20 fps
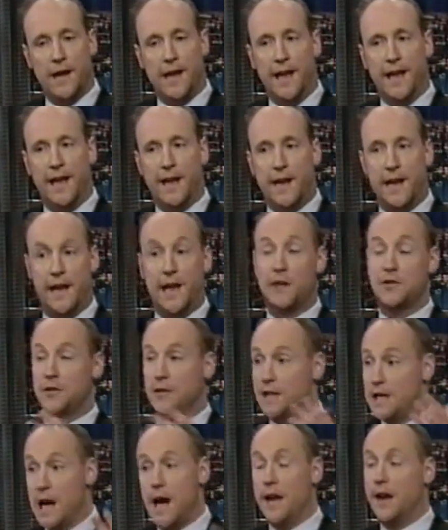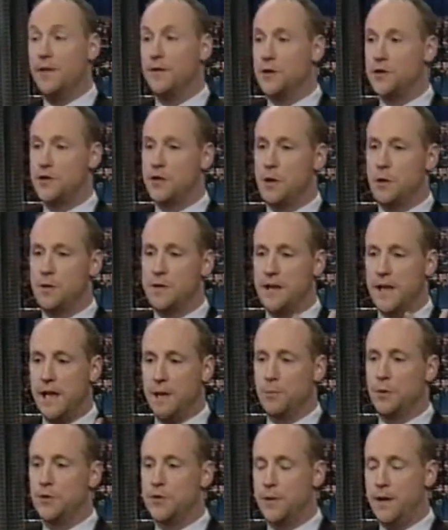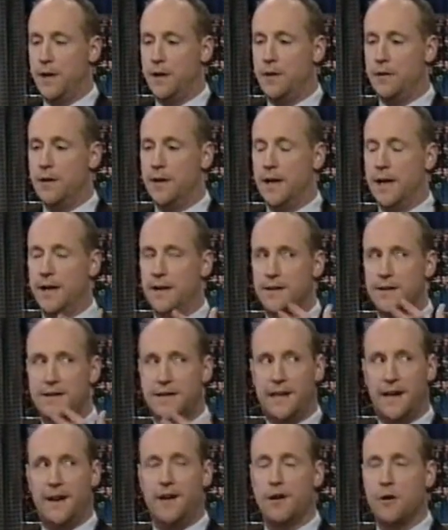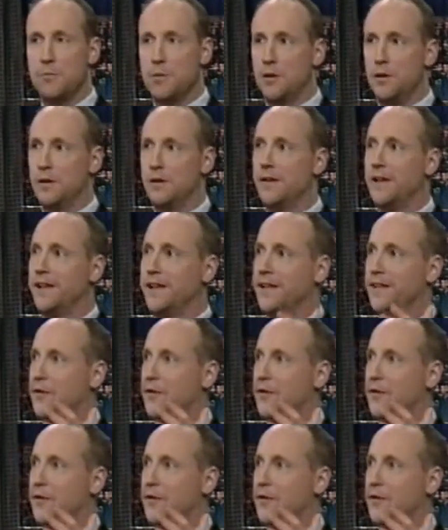and I actually got on the show as an animal trainer, and I had a terrible,